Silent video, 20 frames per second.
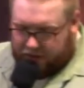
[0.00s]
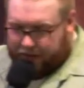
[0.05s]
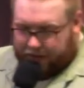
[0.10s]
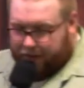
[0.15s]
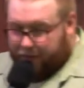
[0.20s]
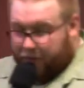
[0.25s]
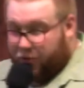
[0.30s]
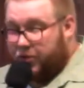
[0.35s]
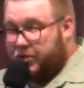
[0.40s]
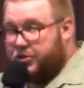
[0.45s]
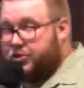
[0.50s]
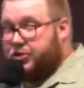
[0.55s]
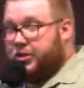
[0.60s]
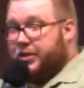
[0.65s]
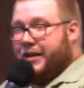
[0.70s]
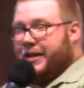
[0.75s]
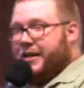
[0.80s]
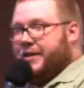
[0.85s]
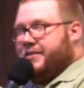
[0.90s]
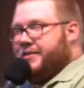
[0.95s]
um,
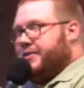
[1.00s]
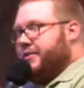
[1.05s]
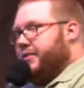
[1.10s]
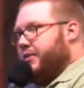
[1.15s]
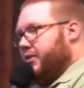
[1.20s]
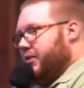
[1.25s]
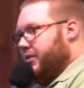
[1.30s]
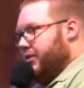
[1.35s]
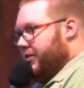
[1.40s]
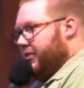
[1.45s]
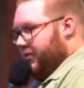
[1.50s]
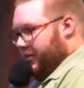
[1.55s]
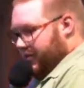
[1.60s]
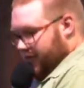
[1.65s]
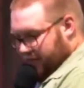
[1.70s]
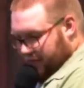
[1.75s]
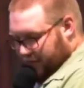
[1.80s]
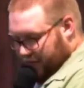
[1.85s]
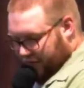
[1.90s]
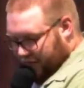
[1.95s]
Christianese.
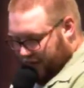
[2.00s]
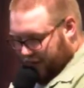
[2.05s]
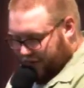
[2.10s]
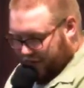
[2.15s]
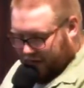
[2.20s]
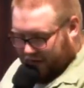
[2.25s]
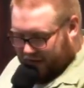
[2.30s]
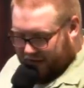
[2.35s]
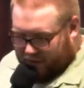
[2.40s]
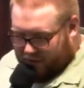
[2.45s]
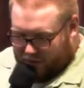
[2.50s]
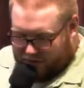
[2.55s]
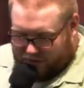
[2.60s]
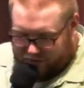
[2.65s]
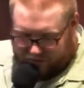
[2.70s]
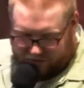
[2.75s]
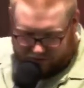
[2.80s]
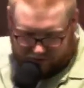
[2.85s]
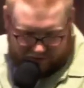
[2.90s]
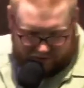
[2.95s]
It's my favorite
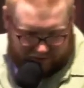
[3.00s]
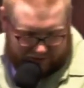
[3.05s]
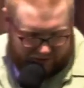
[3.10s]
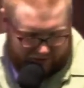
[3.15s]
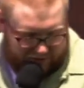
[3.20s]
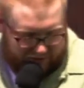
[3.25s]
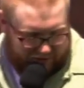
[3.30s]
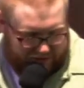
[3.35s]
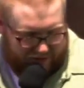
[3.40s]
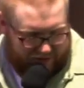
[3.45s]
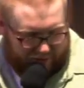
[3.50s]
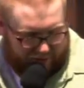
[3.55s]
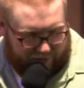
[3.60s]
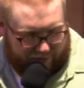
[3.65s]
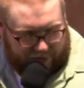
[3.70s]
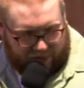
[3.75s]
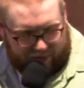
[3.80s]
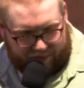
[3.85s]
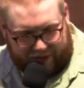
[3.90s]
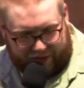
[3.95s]
language, it's
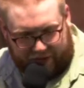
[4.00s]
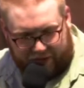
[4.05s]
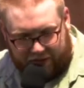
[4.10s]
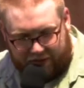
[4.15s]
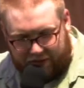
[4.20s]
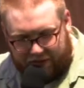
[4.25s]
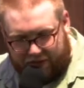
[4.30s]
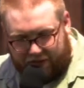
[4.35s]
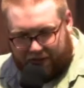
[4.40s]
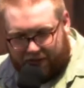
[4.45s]
ever evolving.